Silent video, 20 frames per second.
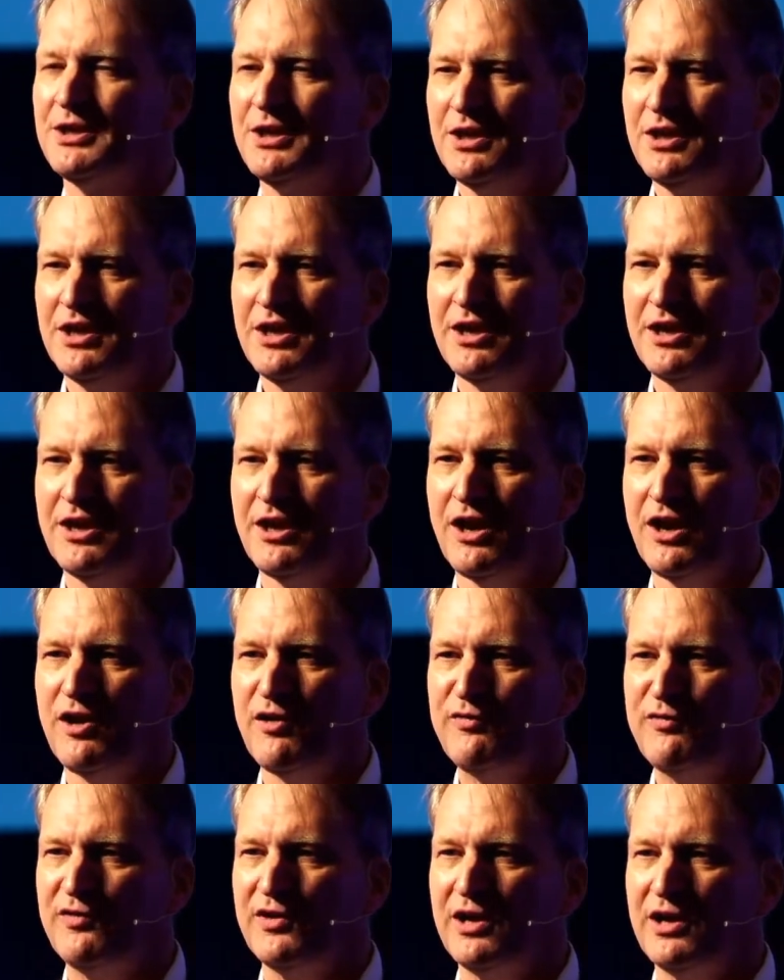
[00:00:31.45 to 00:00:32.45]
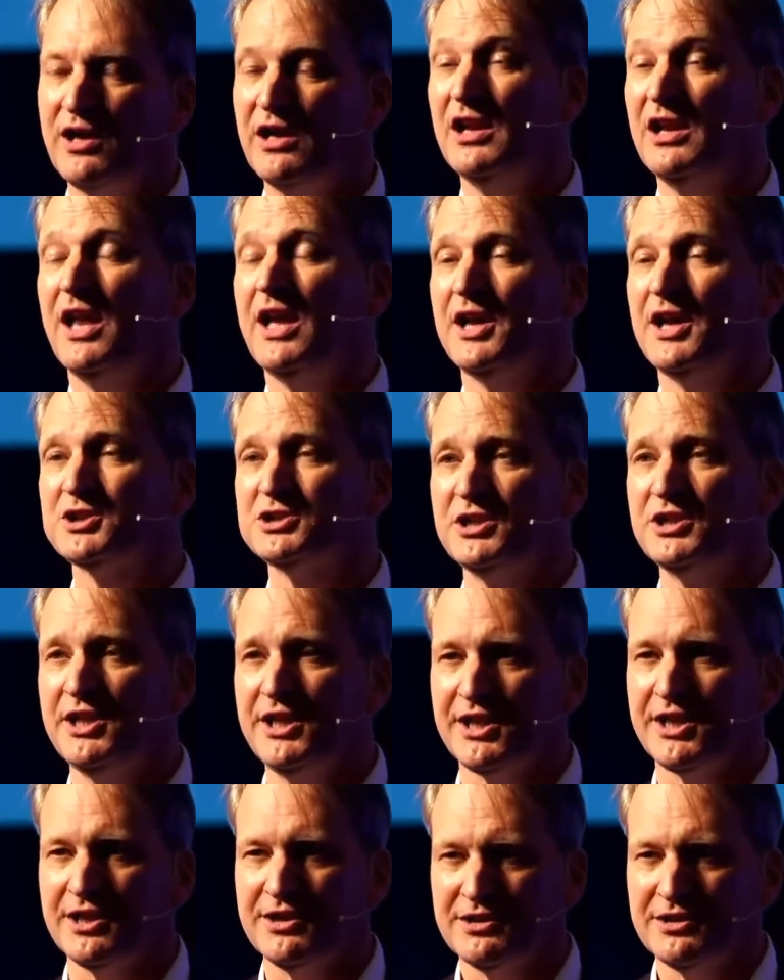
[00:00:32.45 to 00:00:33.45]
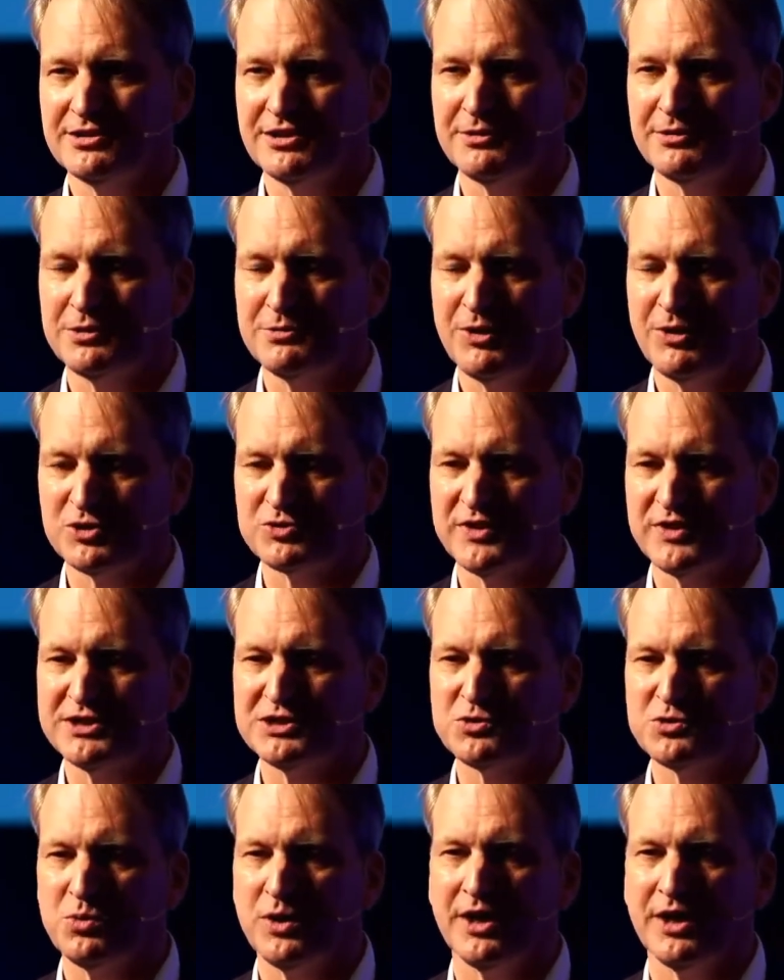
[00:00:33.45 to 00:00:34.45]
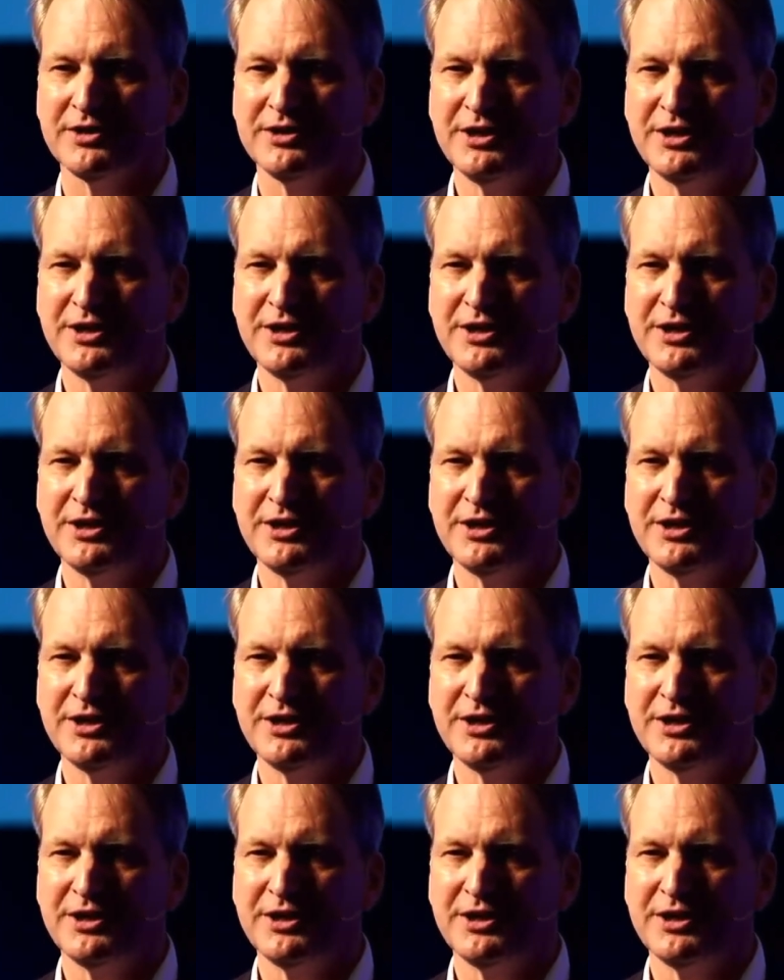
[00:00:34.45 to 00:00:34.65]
of last year, the most recent one,